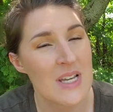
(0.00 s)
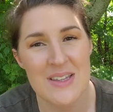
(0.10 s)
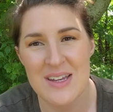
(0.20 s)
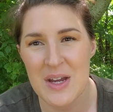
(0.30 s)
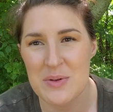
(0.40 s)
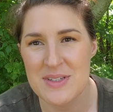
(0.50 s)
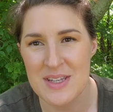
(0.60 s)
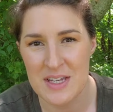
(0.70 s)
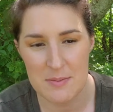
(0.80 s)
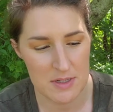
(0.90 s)
Like I was
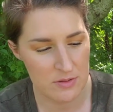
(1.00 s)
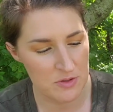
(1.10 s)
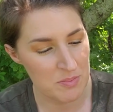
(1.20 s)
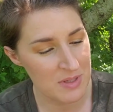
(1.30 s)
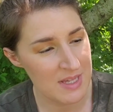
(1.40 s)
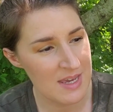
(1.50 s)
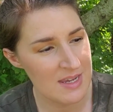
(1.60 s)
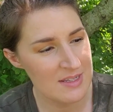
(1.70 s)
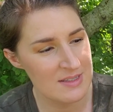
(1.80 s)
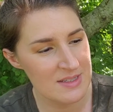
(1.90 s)
saying about those
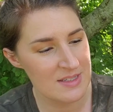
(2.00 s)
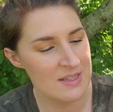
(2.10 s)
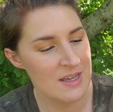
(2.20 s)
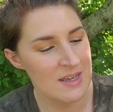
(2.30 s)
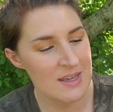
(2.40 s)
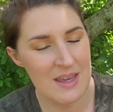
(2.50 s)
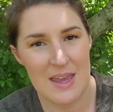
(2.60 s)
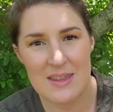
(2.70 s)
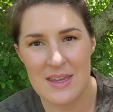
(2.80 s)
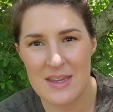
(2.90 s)
planes,
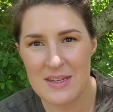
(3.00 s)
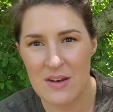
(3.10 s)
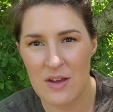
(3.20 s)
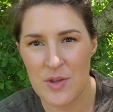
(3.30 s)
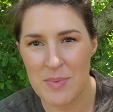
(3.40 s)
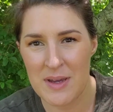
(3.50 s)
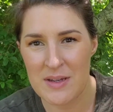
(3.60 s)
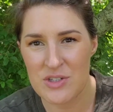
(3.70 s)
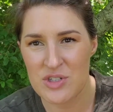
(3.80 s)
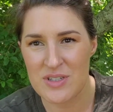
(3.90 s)
and then on the
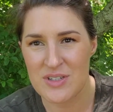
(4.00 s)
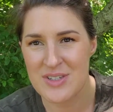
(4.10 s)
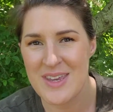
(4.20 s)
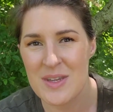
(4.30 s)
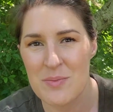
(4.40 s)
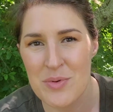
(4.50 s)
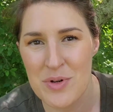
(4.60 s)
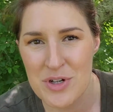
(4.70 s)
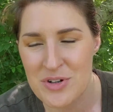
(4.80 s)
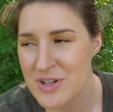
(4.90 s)
back it just says
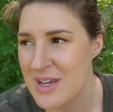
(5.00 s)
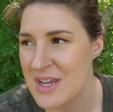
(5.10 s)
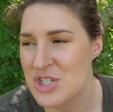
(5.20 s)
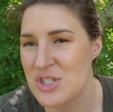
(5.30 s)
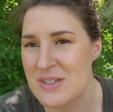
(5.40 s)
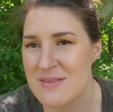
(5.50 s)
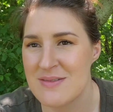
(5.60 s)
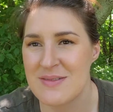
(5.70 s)
Kinbor Creation.